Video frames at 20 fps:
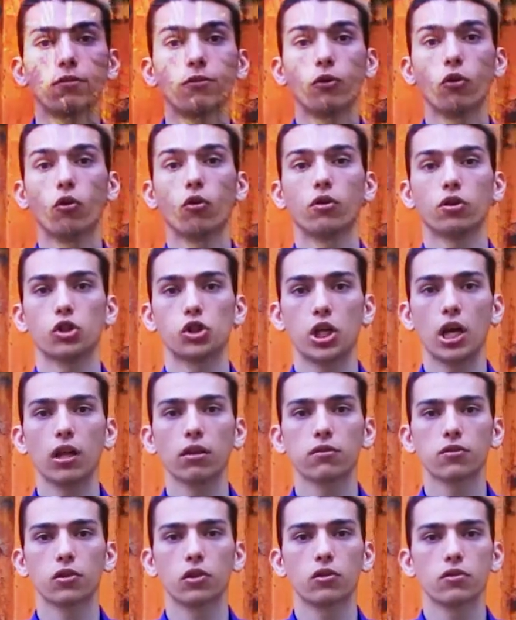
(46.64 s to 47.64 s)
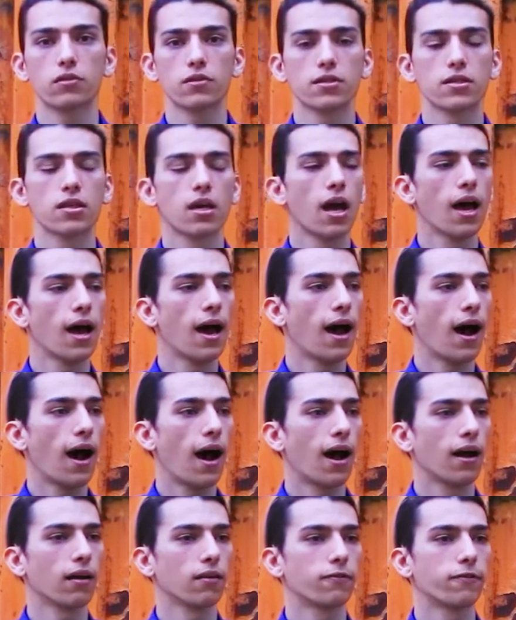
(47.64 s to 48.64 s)
for shelters,
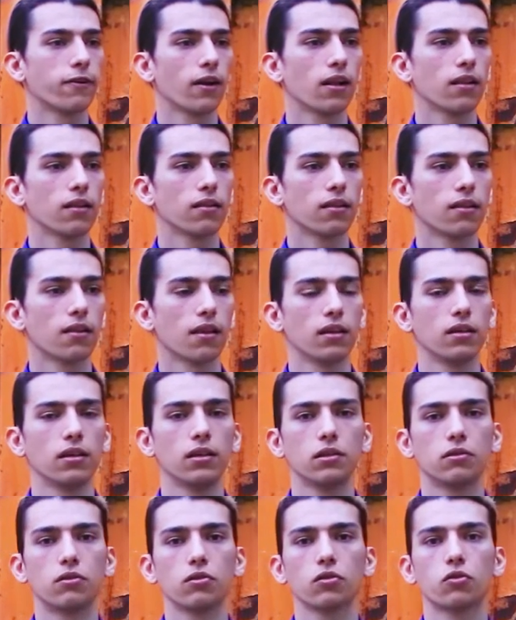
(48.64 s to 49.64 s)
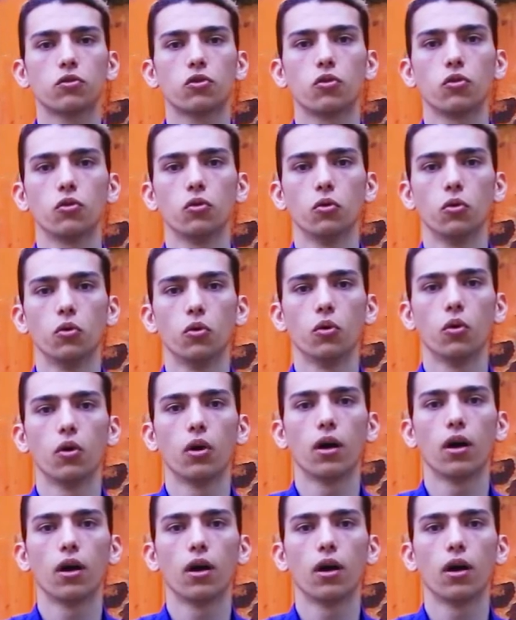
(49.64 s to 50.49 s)
I felt the need to